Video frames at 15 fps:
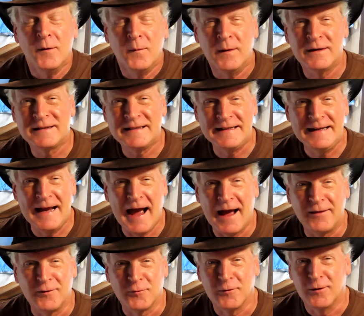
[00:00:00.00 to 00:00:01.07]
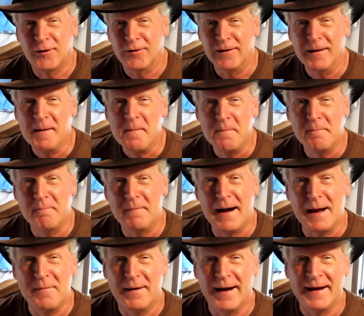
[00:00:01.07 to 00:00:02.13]
We'll see you on the road.
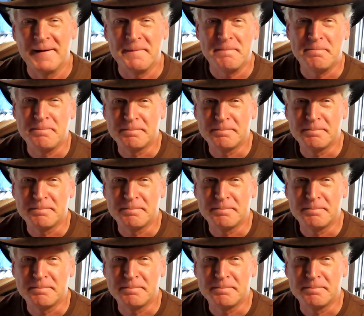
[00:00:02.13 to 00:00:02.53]
Bye-bye.